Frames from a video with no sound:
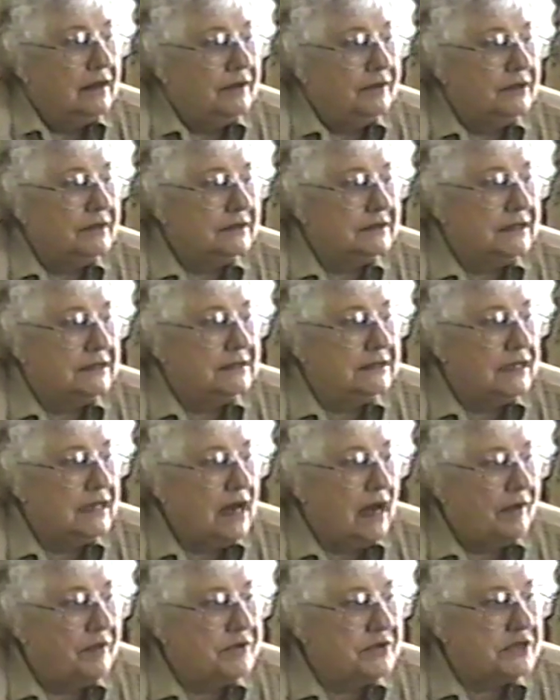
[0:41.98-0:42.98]
Well, as I
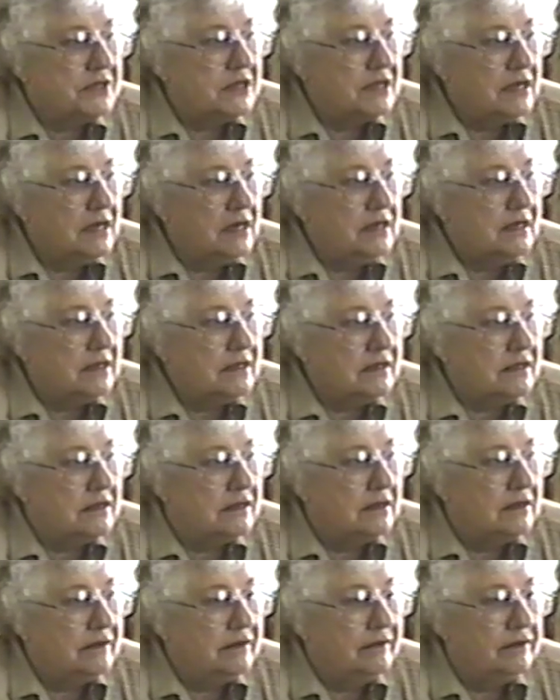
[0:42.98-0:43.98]
said, I was the youngest,
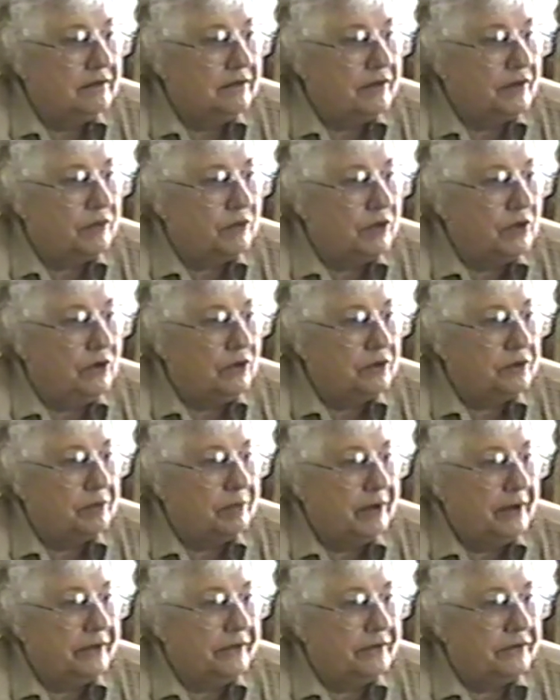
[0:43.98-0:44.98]
3 older
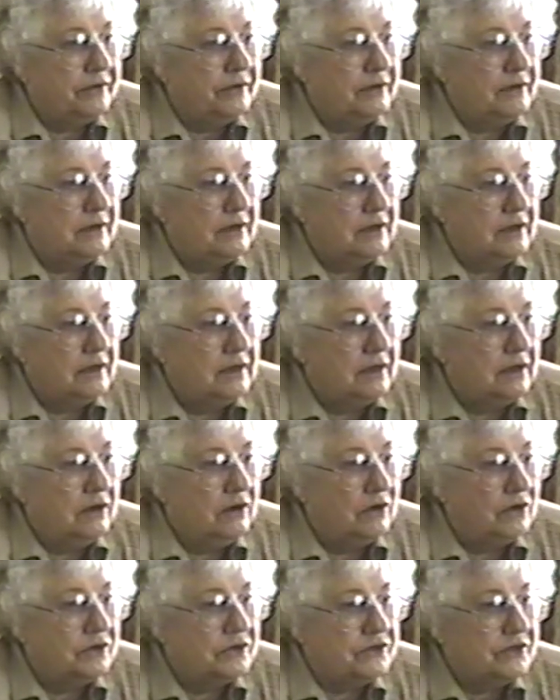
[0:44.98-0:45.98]
brothers and an
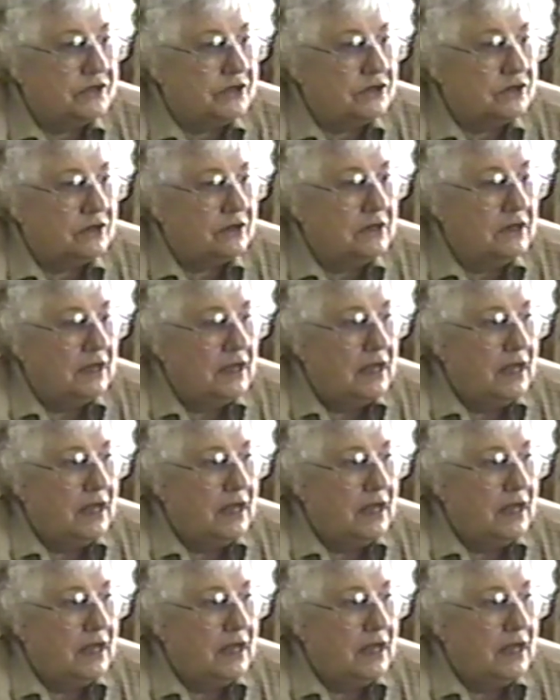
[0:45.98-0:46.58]
older sister.